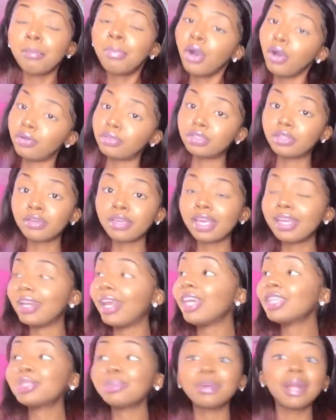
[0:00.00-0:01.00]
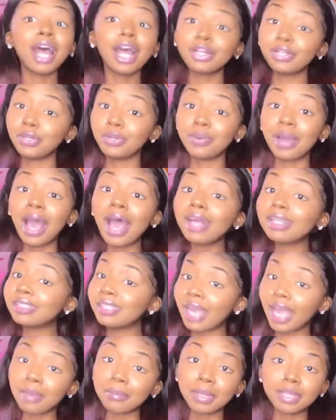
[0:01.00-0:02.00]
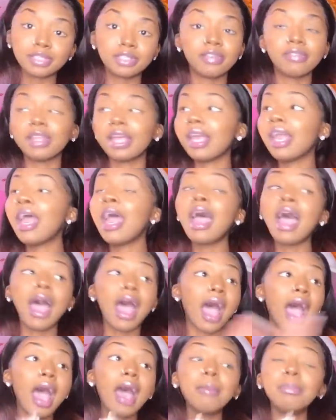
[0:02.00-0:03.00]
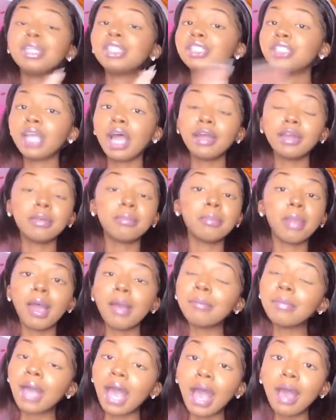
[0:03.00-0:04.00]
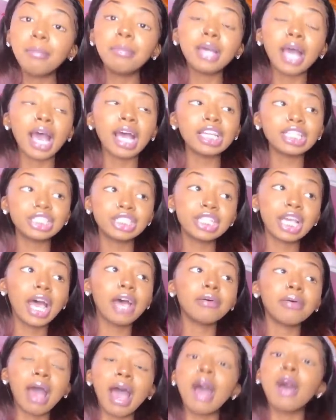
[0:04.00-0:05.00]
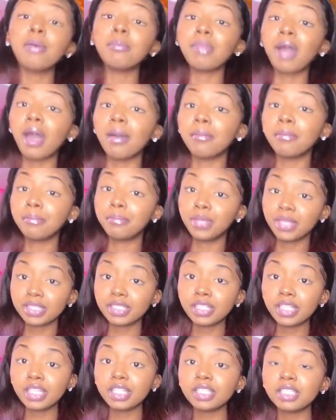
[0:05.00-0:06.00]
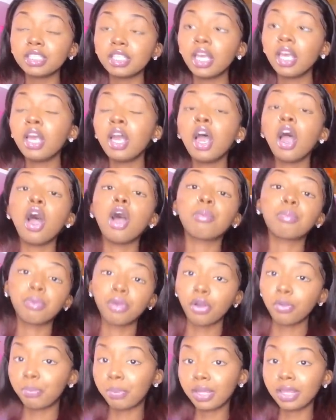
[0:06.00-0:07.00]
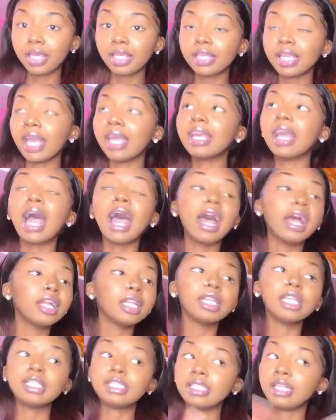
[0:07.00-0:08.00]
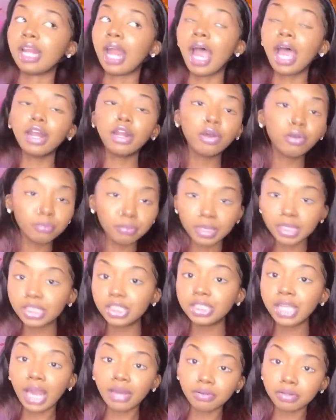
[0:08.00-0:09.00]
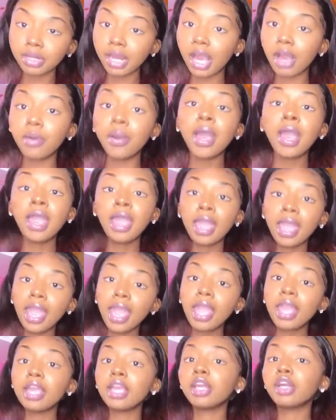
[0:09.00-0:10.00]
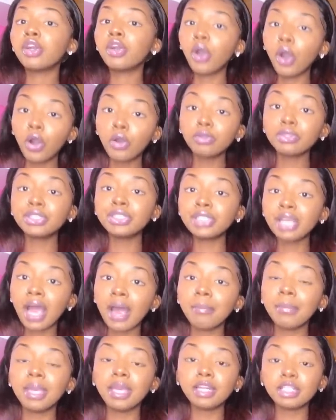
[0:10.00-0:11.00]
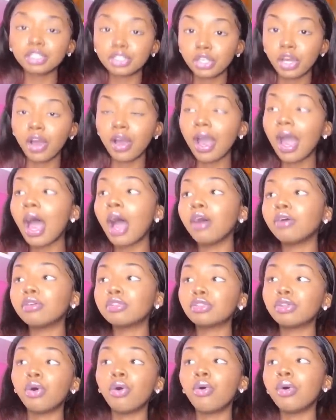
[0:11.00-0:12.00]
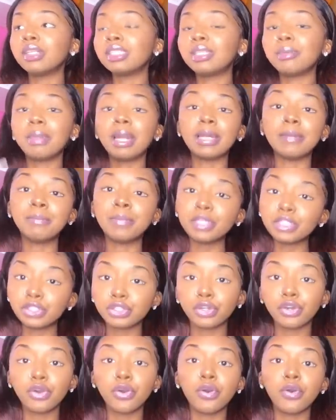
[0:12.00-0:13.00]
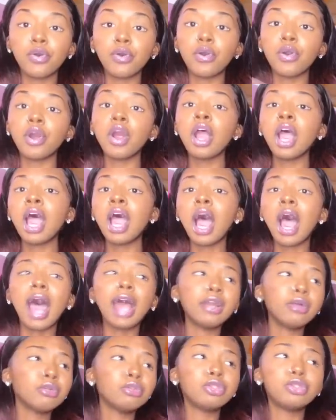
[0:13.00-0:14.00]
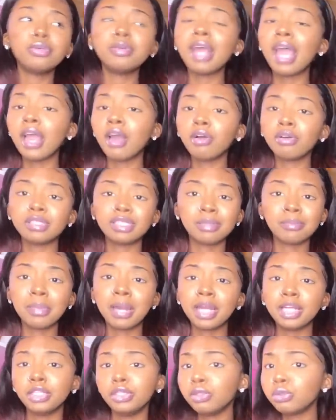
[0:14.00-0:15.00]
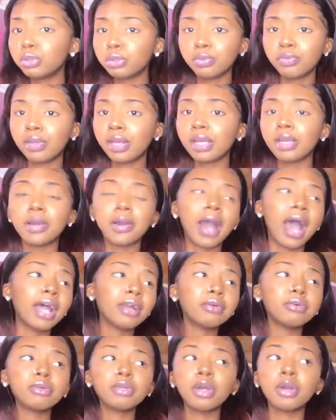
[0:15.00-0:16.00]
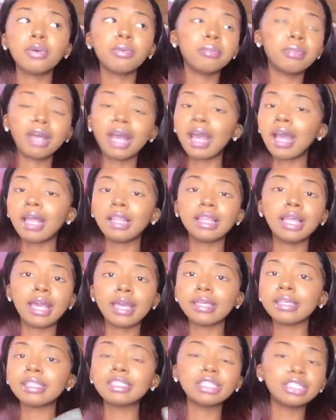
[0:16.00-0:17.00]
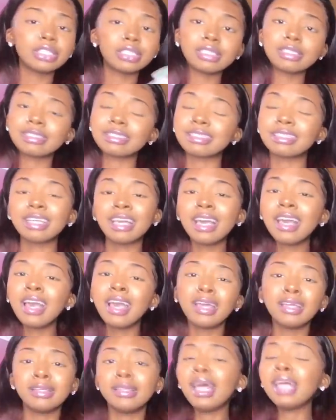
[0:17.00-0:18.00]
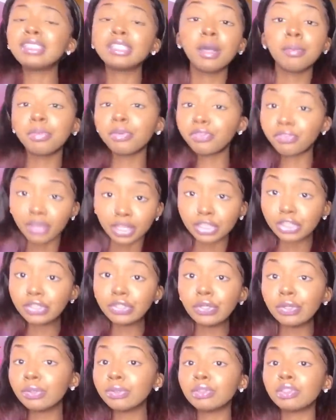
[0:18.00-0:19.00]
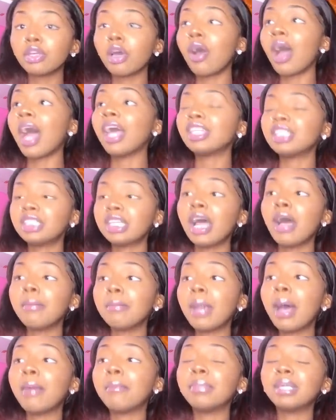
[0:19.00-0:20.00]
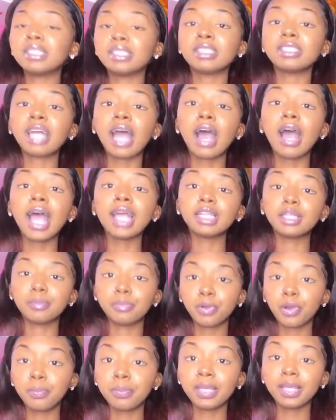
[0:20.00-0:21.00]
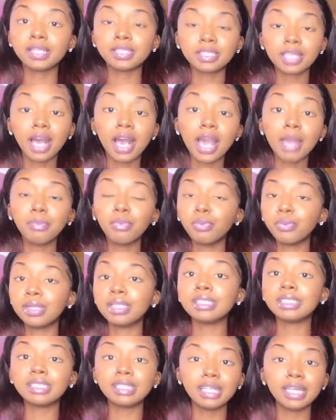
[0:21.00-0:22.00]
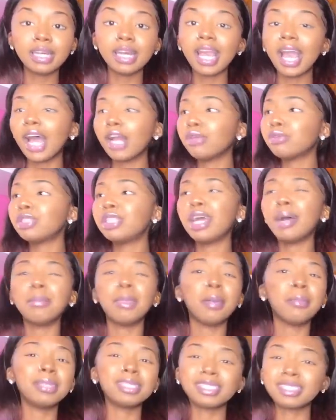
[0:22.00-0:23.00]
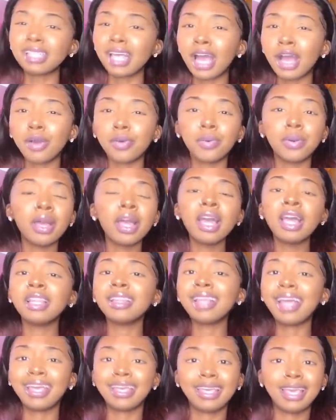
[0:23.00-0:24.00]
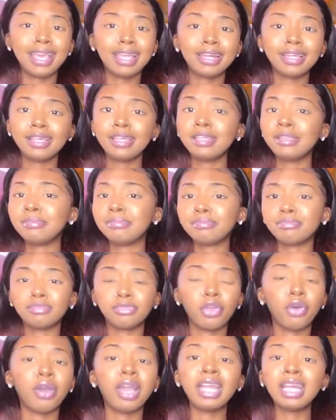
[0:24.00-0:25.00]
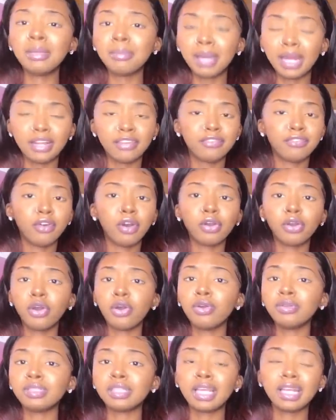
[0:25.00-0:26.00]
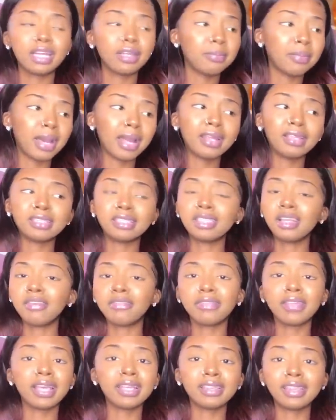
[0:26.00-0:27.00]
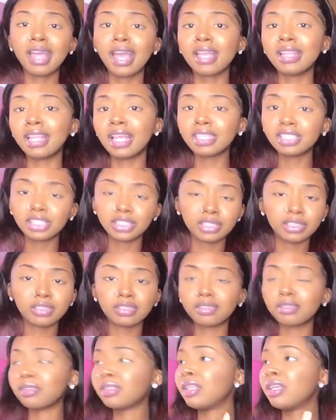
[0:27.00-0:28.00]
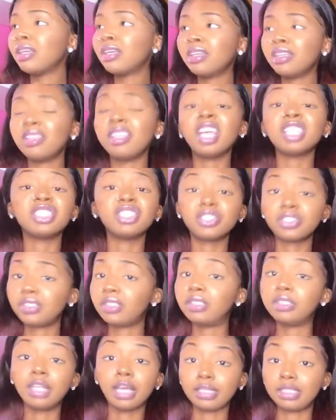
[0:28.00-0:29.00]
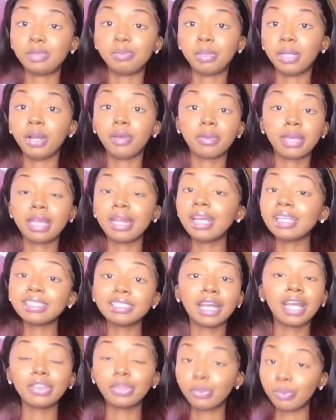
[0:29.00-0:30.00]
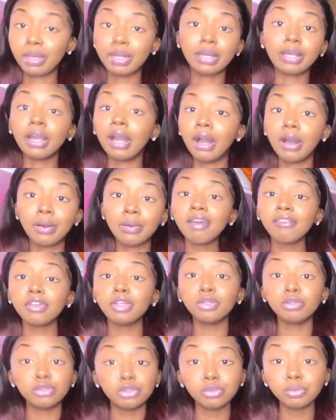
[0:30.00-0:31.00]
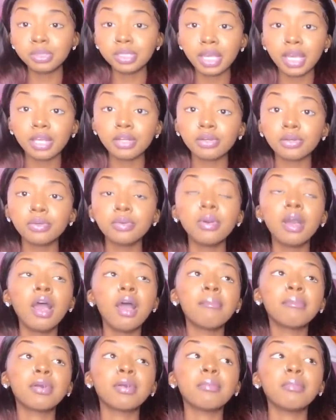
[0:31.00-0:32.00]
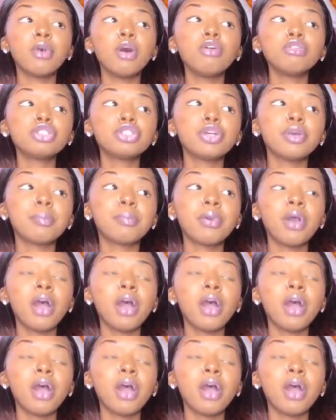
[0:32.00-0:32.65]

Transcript: posts. Okay, that's what I do. I tag myself. I shout out my business appropriately. I don't be shouting out, hey, go shop Anna's Dollhouse on somebody's picture, or I don't do that on somebody's YouTube video. I don't know. It's just, that's unprofessional. So I shout my business out at the appropriate time when it's needed. I don't shout my business out on anybody's photos and anybody's stuff like that. That's just desperate, okay? That's not the way to go. Have a YouTube channel, promote your